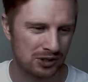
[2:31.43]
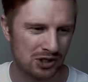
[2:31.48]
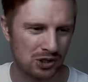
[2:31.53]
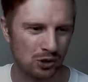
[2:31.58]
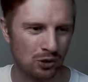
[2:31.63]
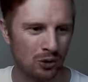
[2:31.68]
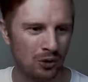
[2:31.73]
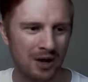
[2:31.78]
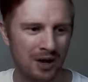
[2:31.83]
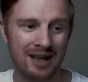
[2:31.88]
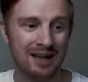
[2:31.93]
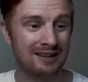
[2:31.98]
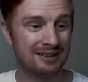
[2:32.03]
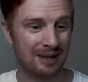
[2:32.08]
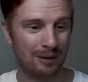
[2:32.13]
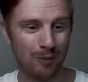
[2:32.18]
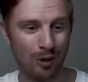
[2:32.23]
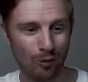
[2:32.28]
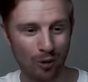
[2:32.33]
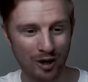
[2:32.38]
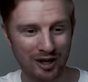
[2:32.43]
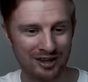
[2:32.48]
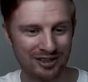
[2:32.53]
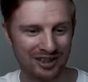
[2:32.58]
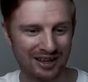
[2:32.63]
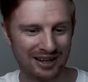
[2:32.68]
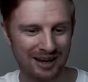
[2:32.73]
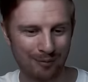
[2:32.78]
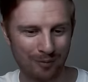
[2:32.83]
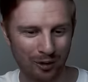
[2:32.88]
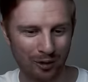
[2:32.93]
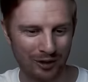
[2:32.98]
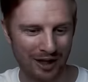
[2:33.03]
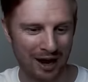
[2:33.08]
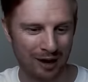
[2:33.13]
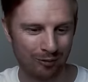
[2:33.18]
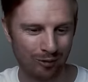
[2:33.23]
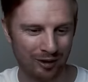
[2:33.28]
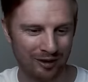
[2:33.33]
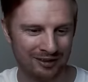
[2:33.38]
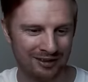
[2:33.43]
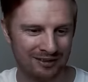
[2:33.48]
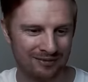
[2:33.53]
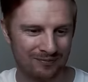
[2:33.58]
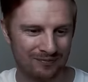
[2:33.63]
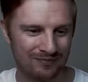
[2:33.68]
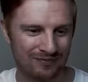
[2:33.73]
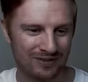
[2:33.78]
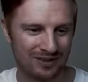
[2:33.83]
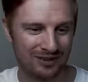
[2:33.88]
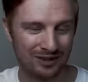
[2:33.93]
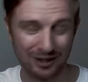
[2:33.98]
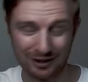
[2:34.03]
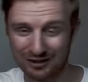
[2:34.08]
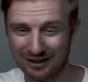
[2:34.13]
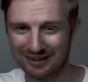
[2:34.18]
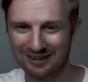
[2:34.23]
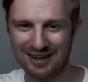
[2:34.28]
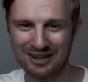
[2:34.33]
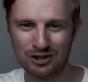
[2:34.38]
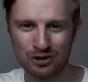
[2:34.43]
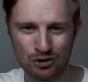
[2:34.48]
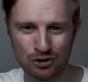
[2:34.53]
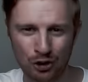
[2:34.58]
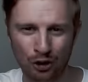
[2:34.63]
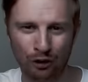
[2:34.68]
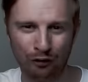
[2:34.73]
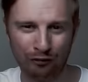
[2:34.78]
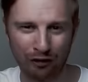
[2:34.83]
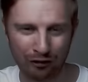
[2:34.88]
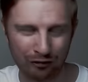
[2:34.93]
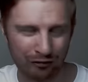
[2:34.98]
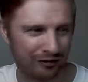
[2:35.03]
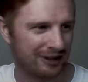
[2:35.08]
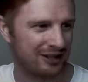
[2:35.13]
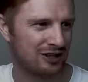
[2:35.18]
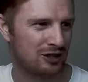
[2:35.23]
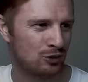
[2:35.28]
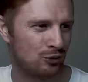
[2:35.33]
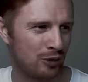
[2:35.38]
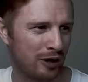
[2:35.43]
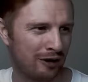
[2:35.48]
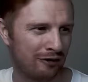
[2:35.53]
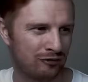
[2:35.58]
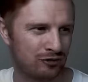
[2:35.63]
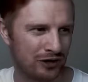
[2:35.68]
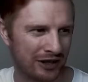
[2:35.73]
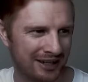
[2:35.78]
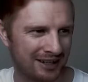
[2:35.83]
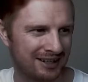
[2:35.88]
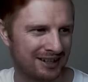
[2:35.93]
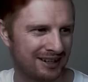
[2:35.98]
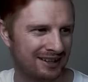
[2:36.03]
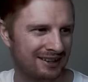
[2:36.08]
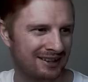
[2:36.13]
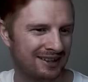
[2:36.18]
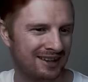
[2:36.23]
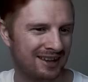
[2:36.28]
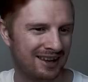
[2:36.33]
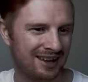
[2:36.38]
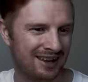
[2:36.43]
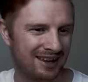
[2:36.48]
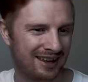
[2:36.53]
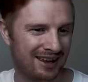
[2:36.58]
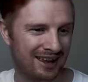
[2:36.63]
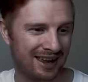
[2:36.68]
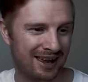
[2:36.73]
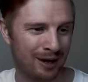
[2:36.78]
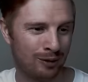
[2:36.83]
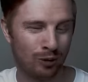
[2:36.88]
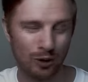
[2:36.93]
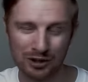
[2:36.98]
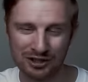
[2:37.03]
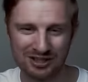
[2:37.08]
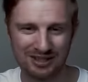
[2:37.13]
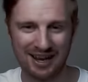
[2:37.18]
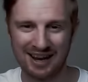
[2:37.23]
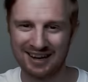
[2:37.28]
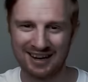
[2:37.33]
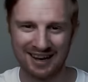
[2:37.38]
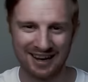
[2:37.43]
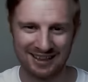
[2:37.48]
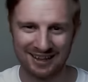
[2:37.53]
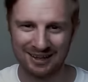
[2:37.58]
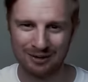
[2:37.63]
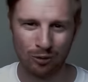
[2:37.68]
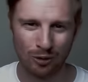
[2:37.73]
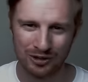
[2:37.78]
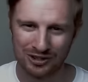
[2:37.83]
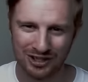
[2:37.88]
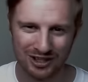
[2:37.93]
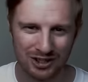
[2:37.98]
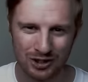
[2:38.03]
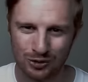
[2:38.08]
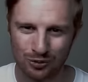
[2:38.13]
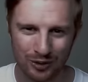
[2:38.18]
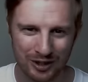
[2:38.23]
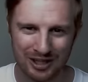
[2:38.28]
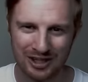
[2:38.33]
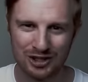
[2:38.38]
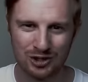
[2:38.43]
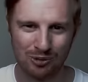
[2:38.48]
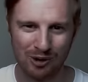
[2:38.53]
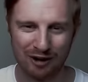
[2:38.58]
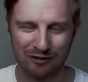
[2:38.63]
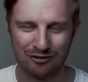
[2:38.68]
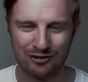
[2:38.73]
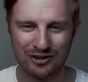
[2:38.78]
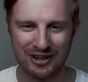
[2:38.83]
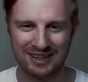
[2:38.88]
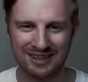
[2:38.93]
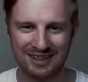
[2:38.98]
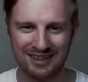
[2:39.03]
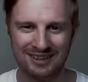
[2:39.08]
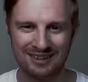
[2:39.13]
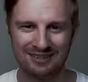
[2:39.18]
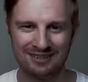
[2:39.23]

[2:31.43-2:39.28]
So tell me what you think about that one. Do you think that's true for Finnish way of drinking? Uh, what's again like? What's the Swedish way of drinking?